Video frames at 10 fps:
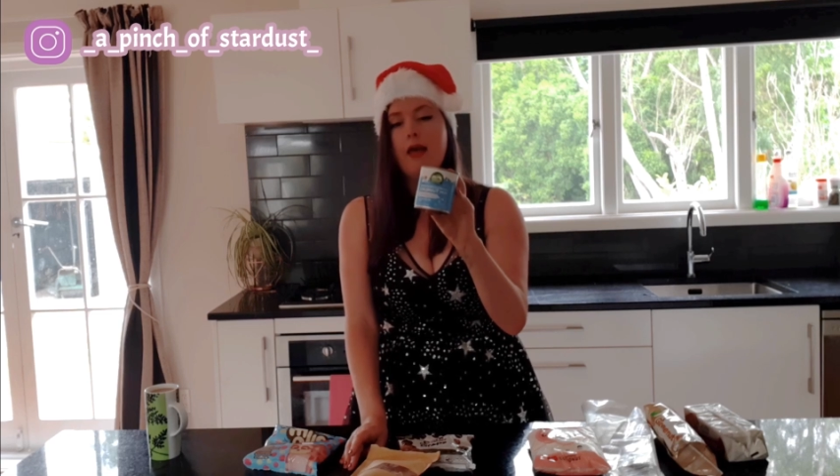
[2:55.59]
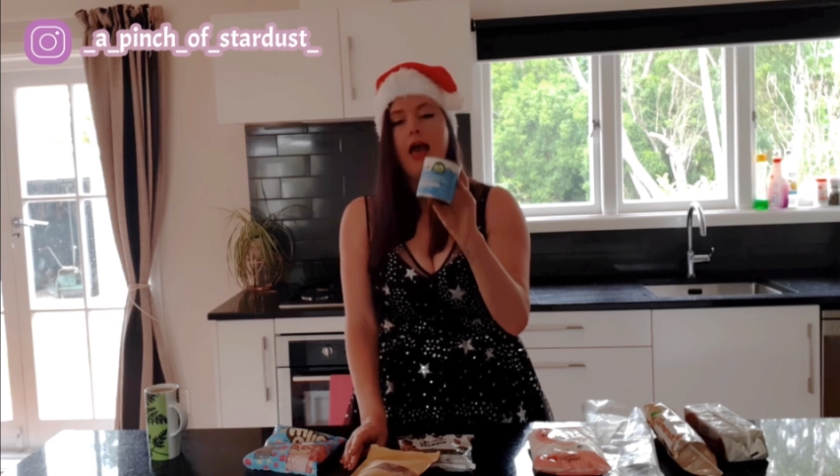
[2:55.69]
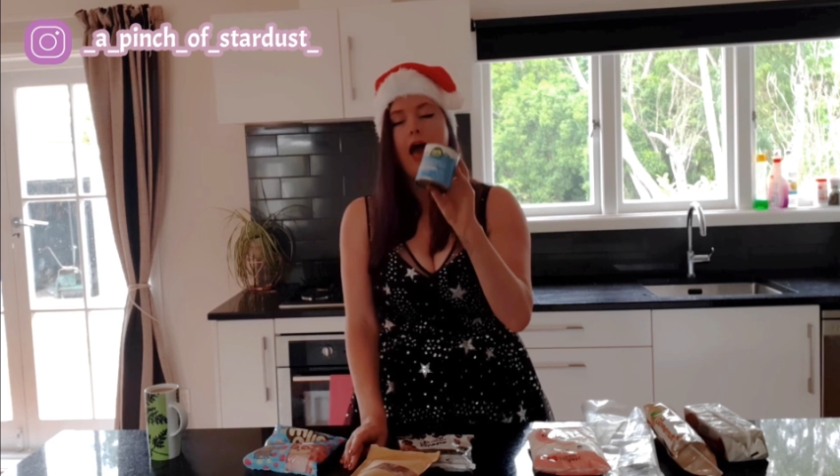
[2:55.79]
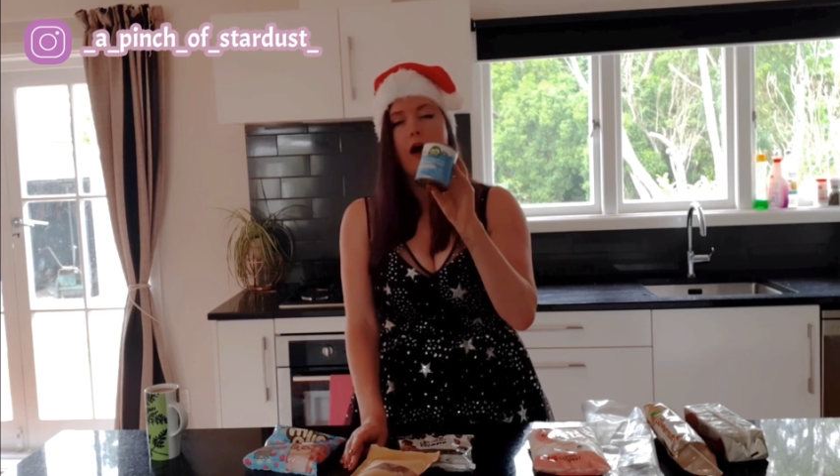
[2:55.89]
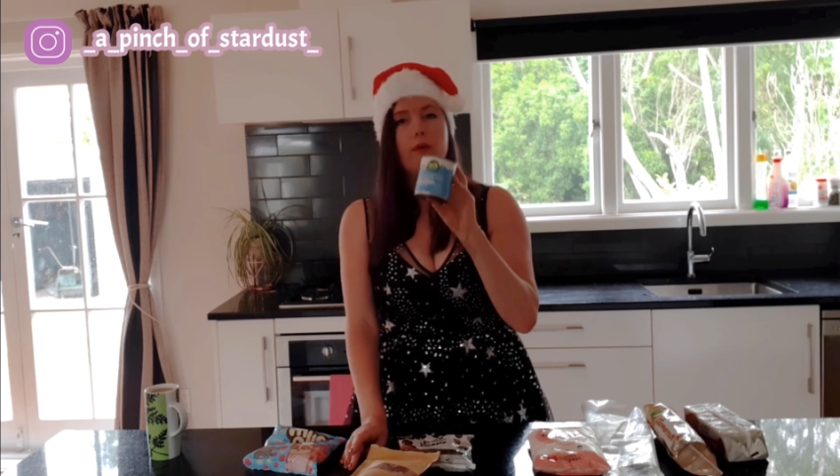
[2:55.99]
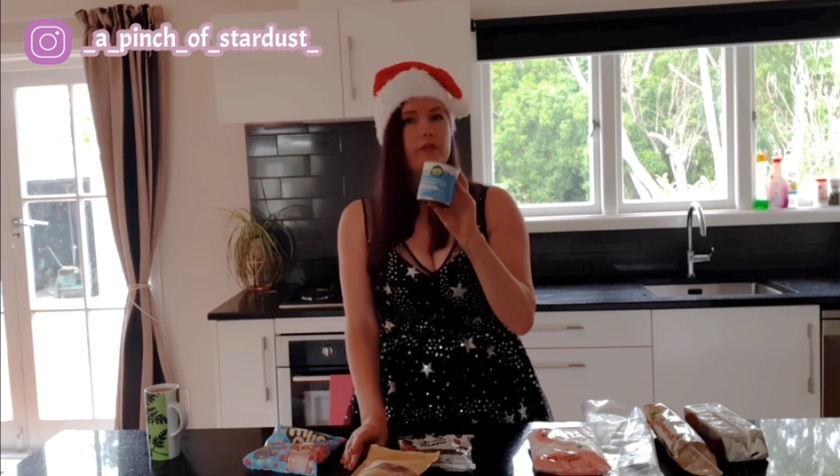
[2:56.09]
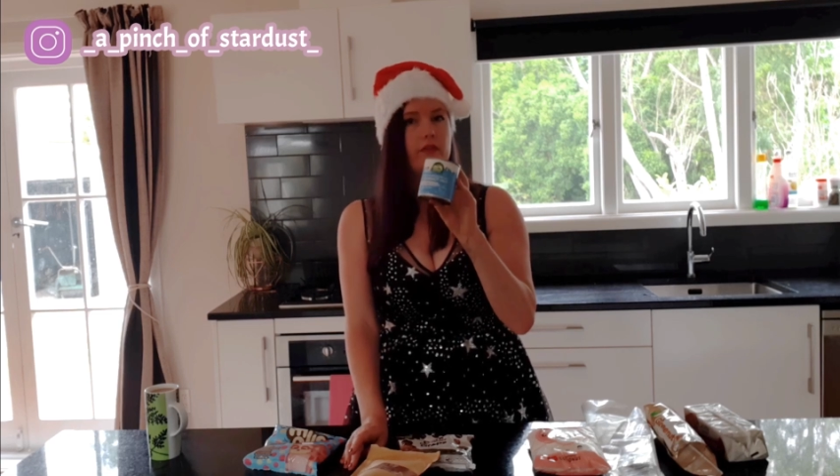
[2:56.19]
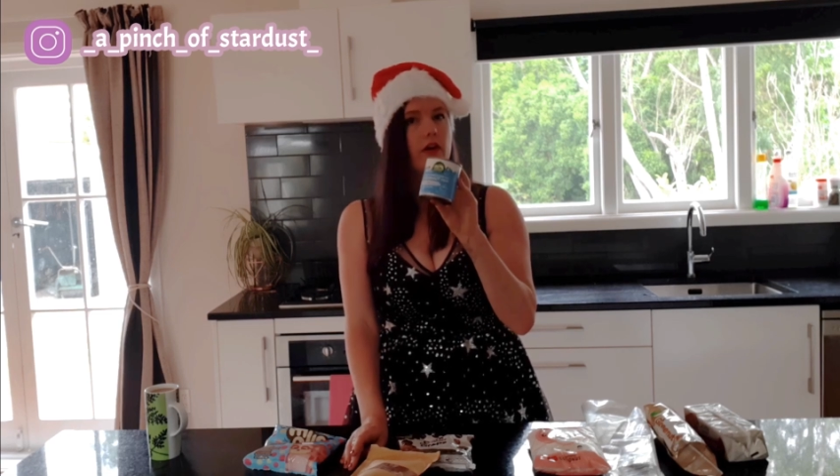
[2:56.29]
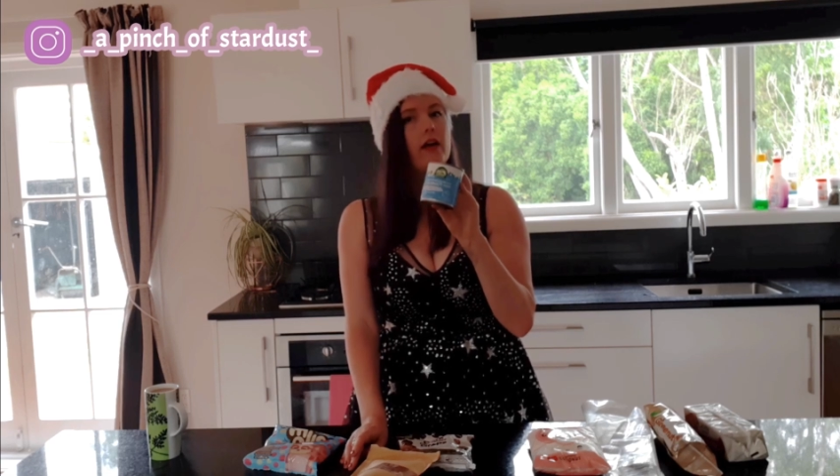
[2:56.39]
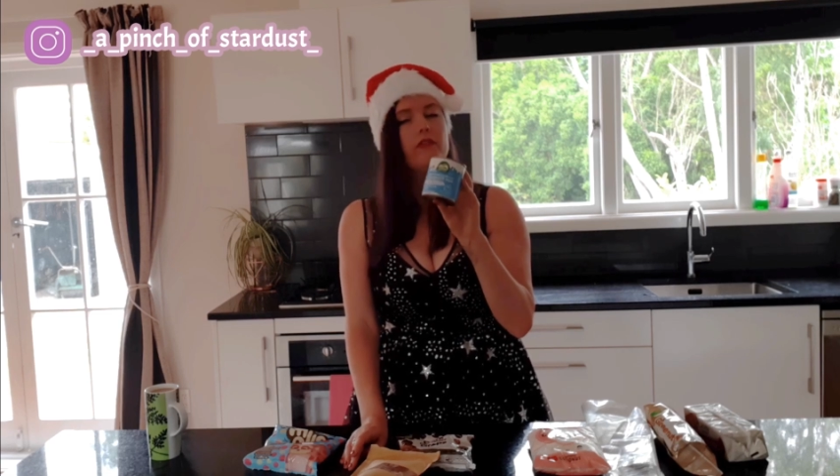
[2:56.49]

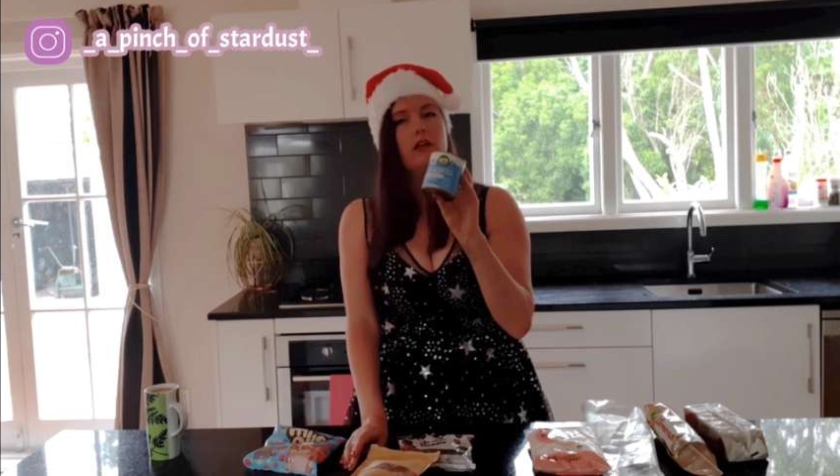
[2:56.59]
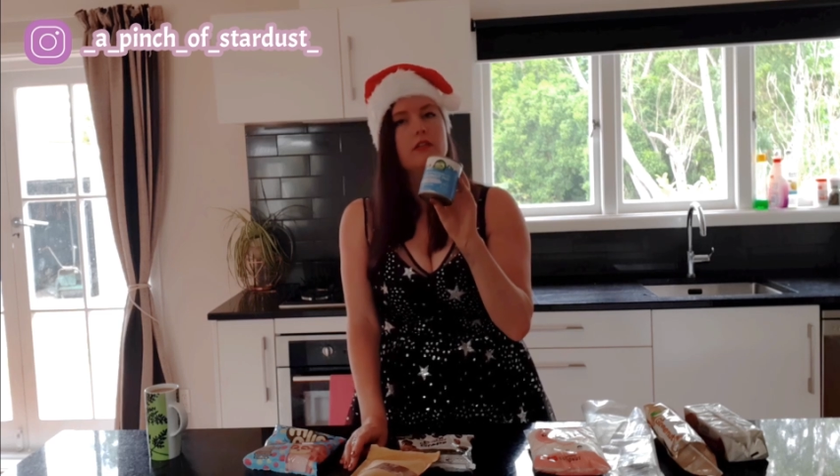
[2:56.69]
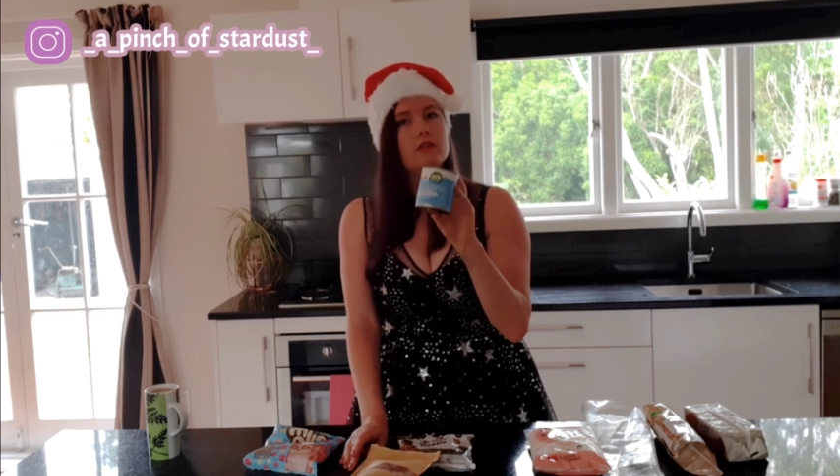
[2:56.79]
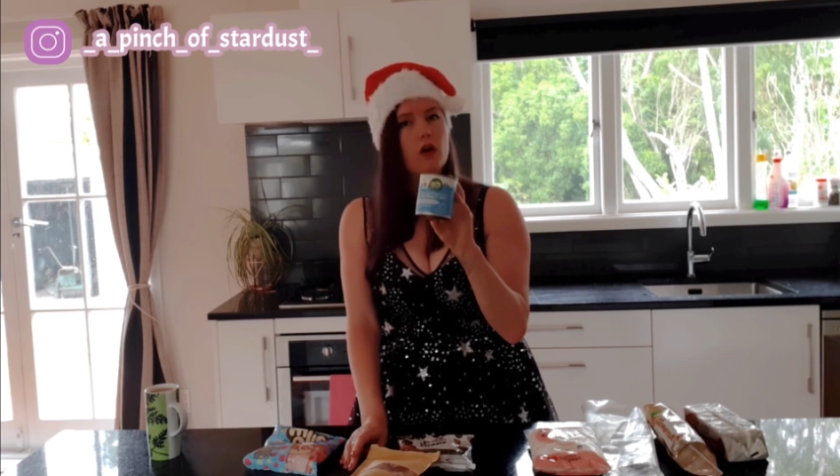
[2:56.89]
However, if it is